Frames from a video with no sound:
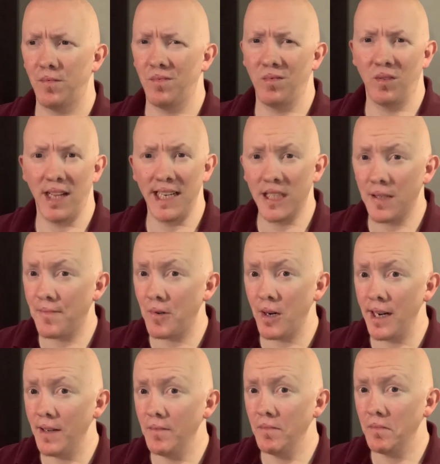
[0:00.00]
Late
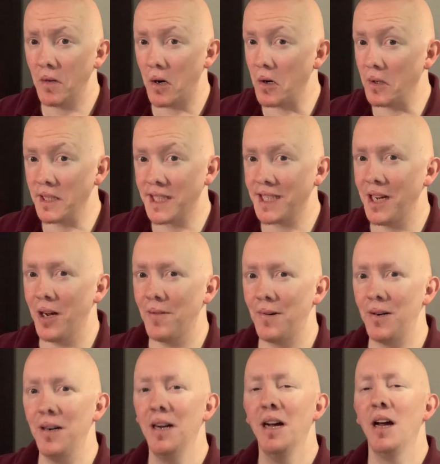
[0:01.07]
spring, early
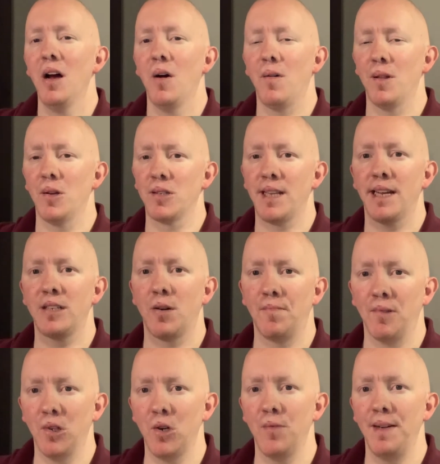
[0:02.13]
summer, when those things are
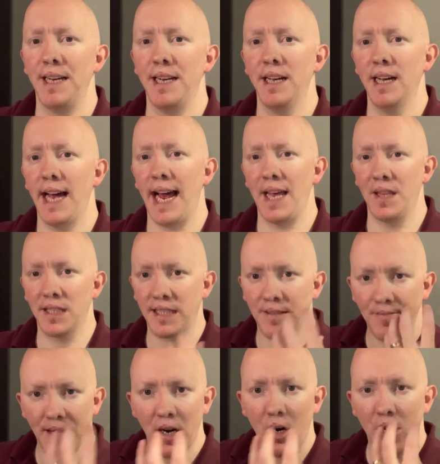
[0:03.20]
blooming, and the
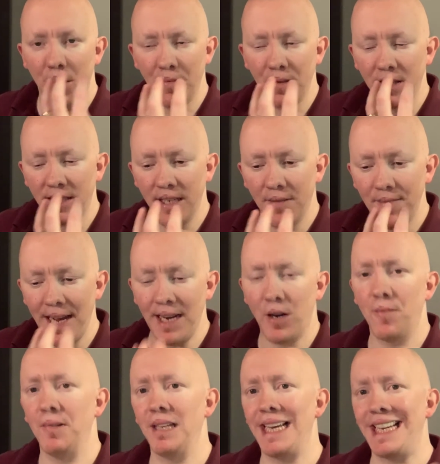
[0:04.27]
smell of the tomato
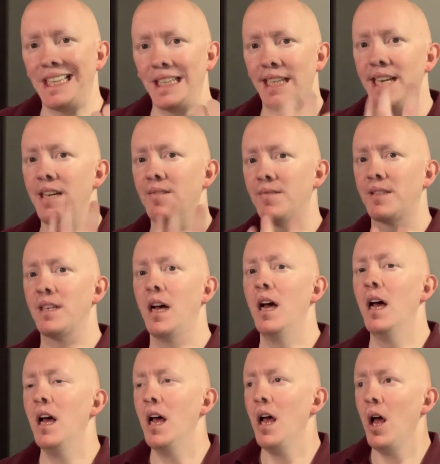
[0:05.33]
plant leaves,
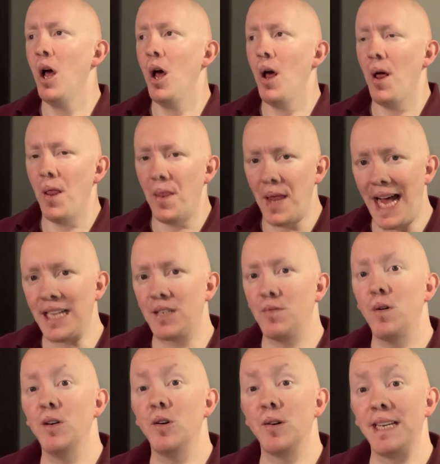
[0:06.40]
that's
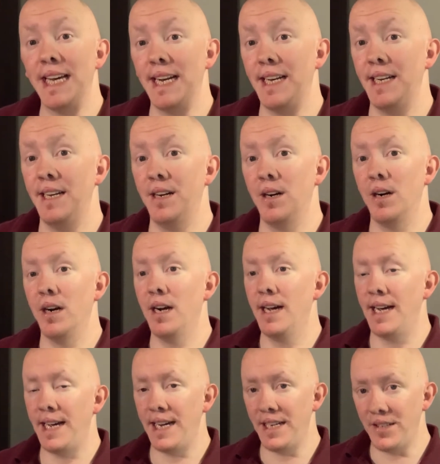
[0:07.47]
what you're getting here.
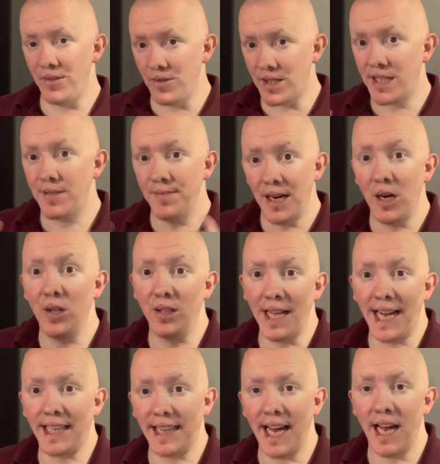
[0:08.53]
You smell
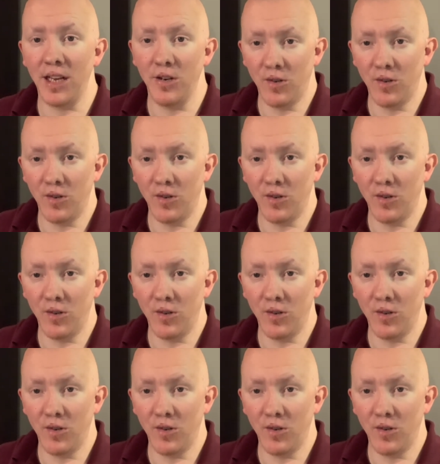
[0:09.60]
like that.